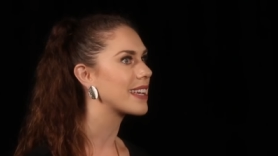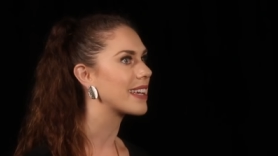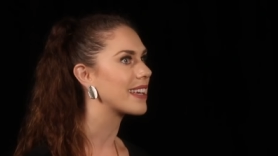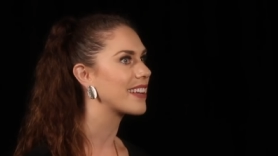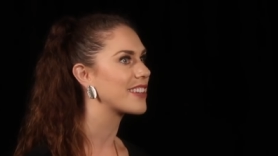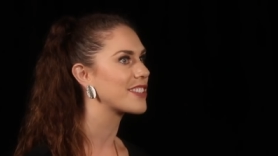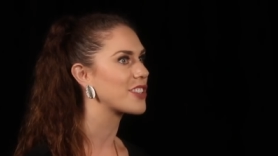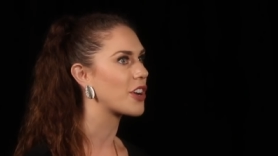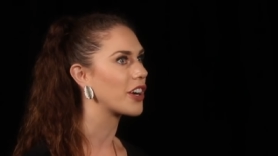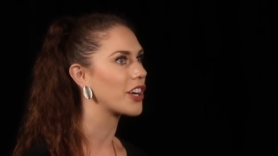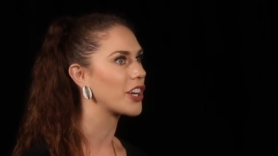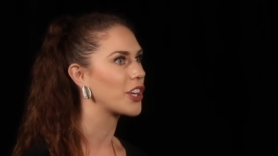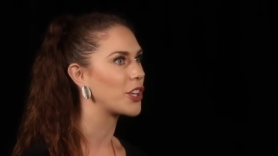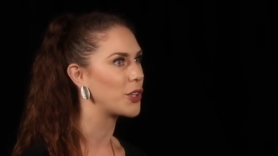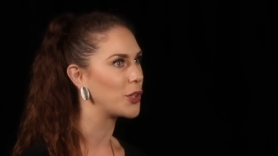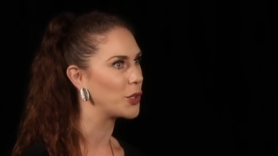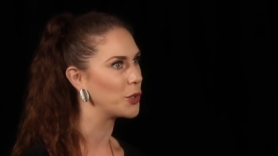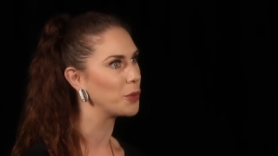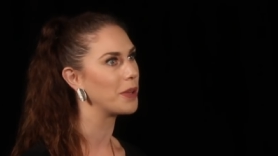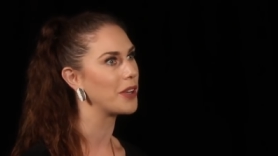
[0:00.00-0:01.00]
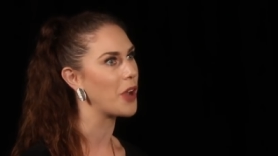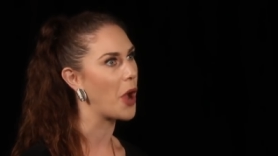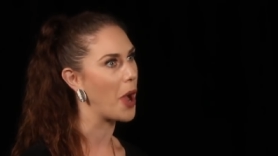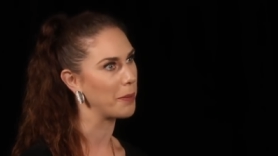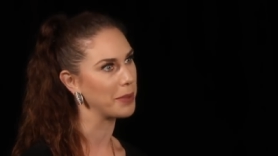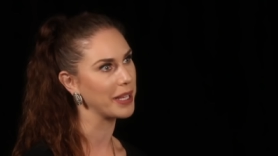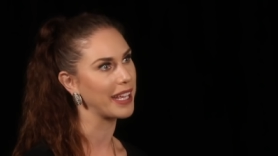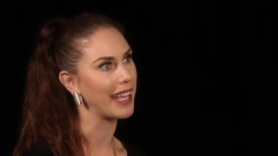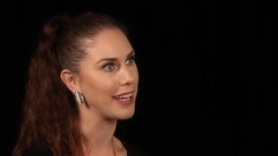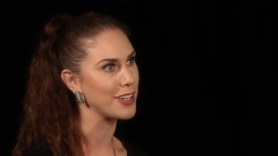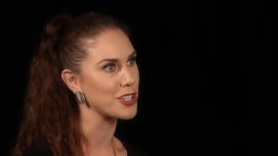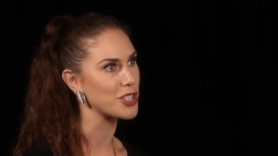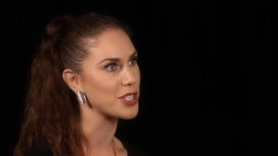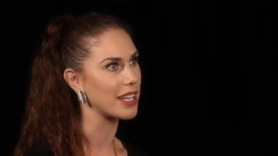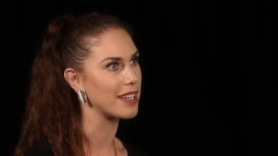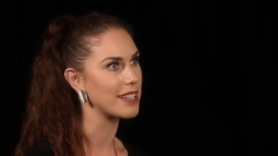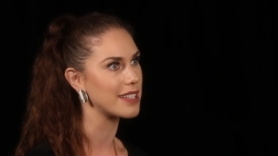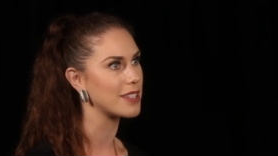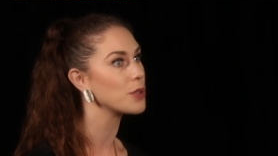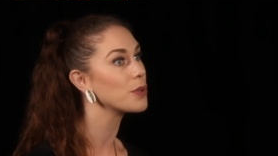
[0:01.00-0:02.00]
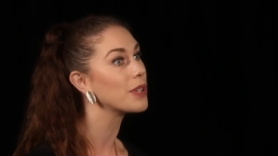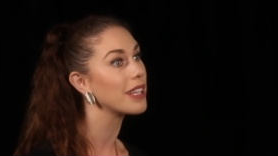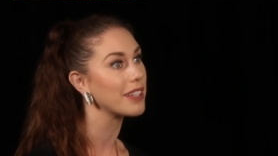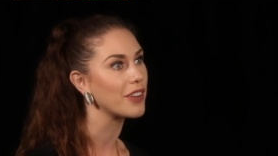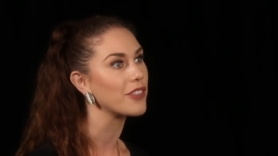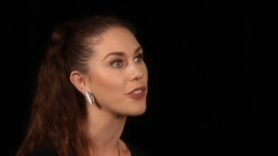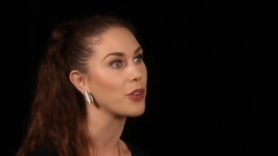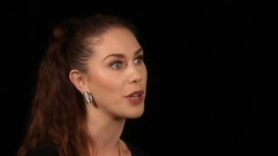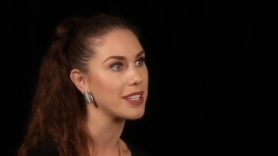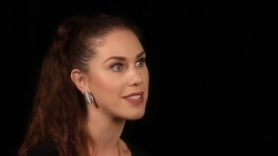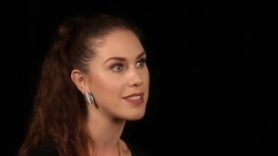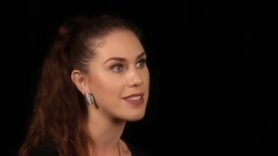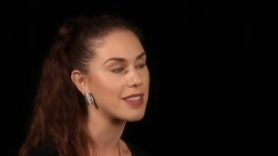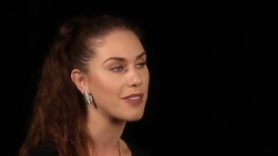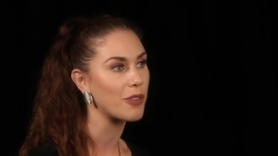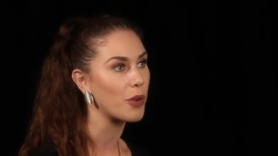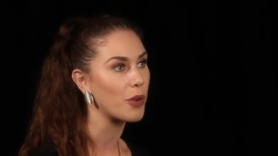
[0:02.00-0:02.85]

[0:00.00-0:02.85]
It is our human obligation to give a voice to the